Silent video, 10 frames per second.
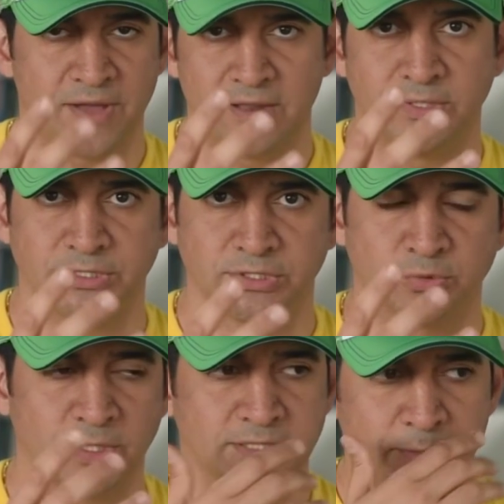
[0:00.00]
5
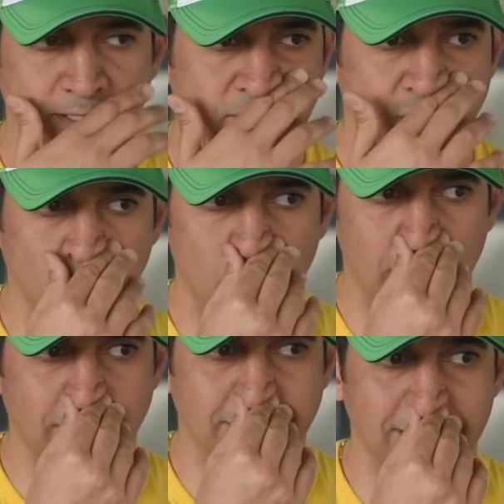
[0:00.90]
reasons why somebody doesn't do
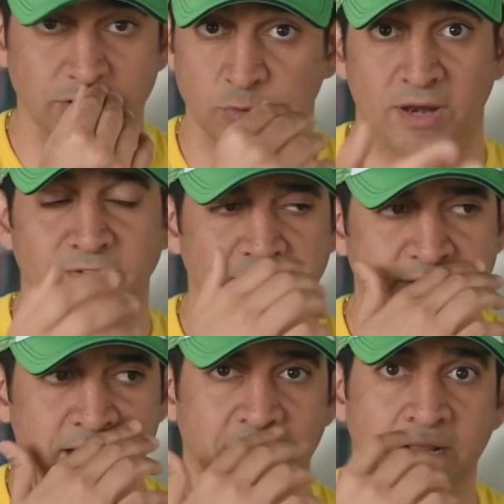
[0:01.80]
well in sales or whatever they're
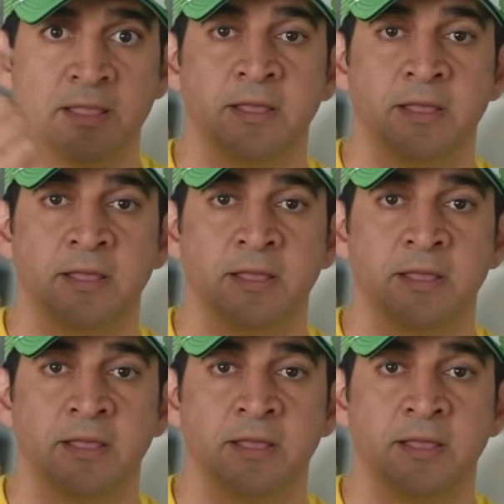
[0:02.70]
selling.